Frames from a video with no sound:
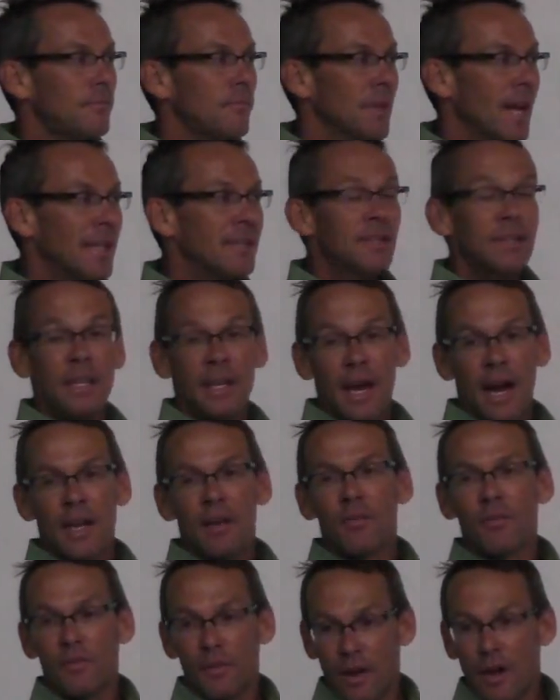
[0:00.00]
That's the
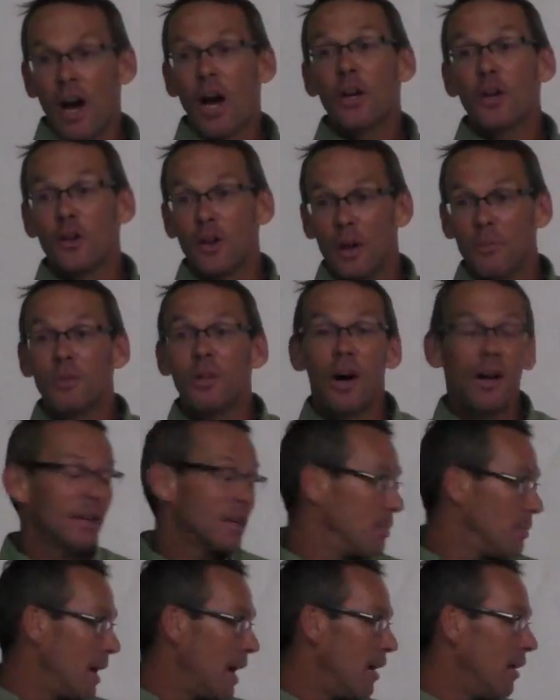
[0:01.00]
kind of hunger I'm
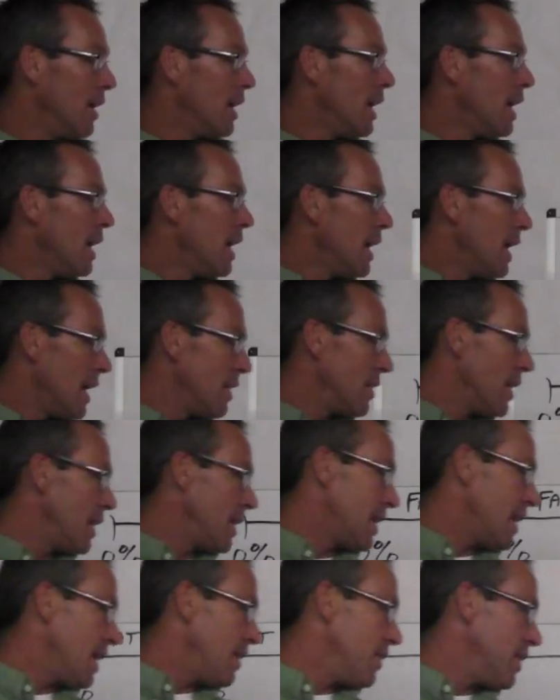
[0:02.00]
talking about. And
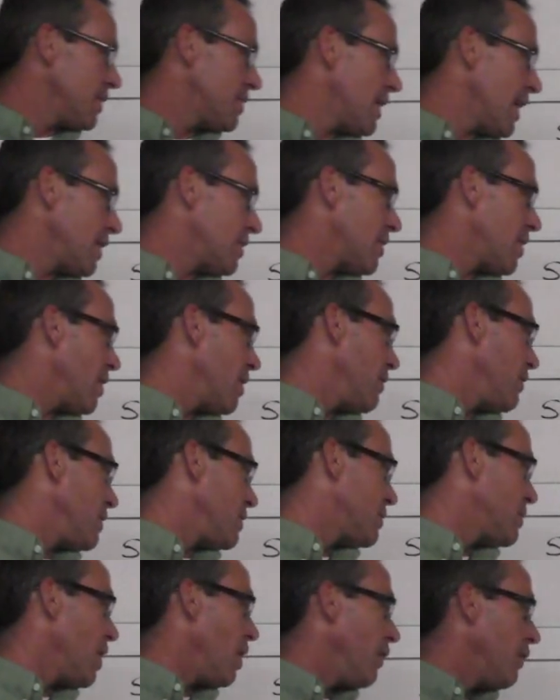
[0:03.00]
then again, this takes care of
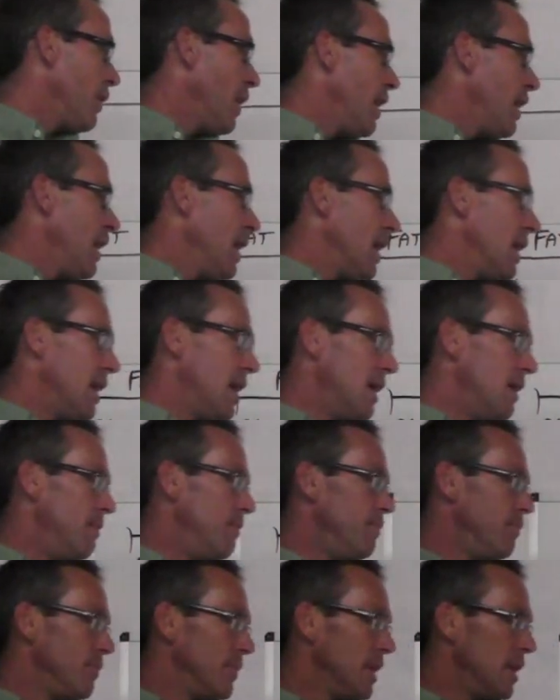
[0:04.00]
itself.
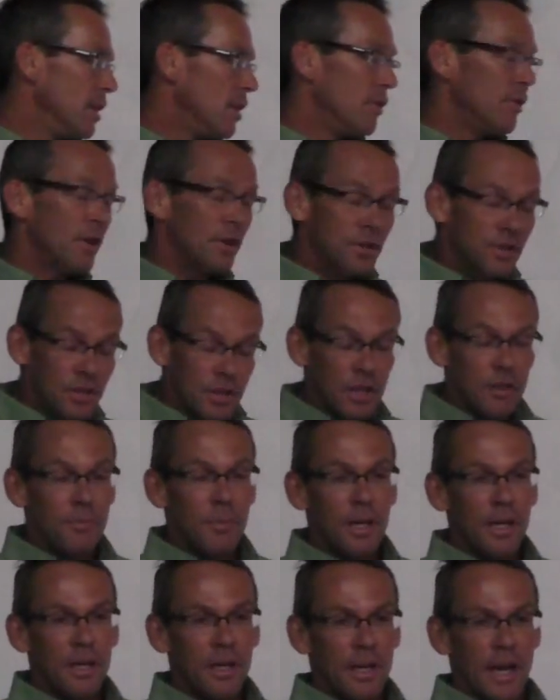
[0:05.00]
Um, you know, there should
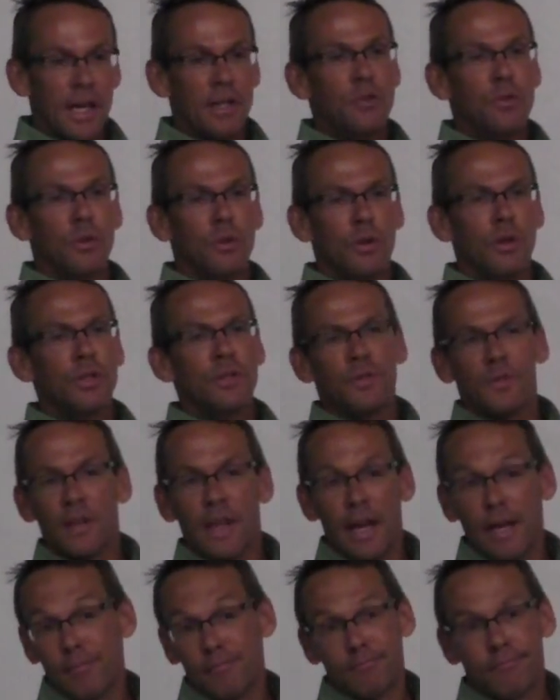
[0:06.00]
be a natural urge for
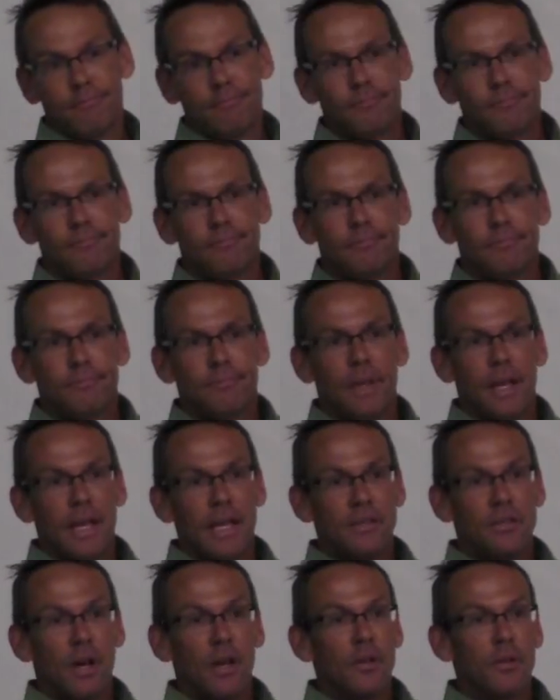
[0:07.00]
that. And
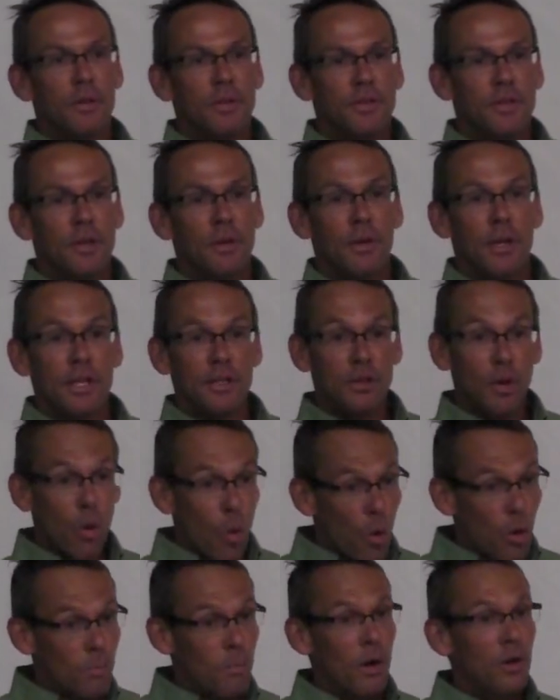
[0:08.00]
that's all there is to it. It's
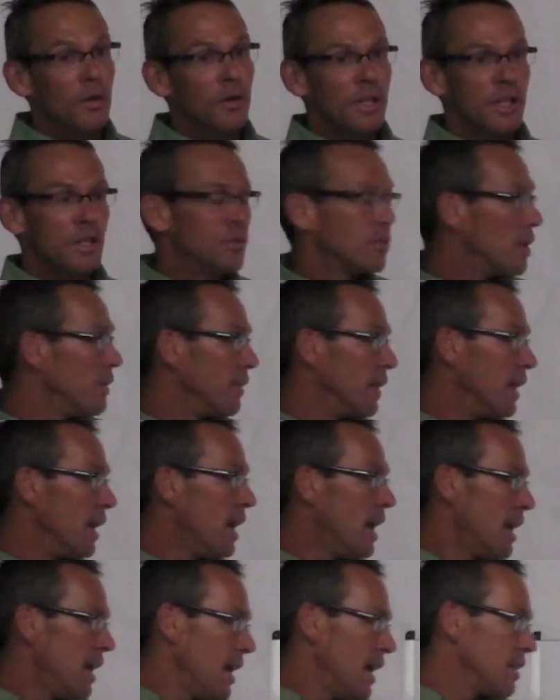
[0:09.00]
hormonally driven,
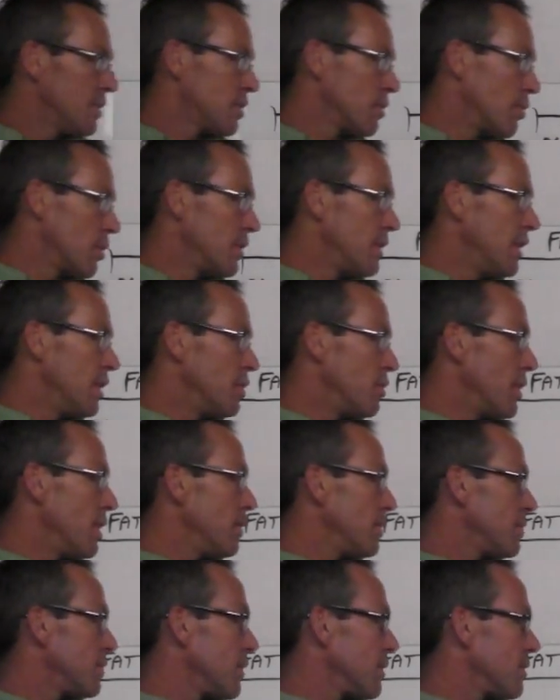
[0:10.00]
hence the word the
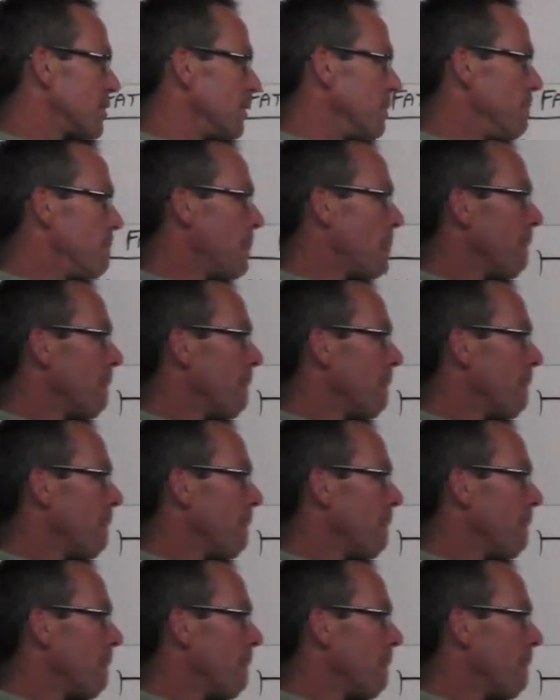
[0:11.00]
adrenal system.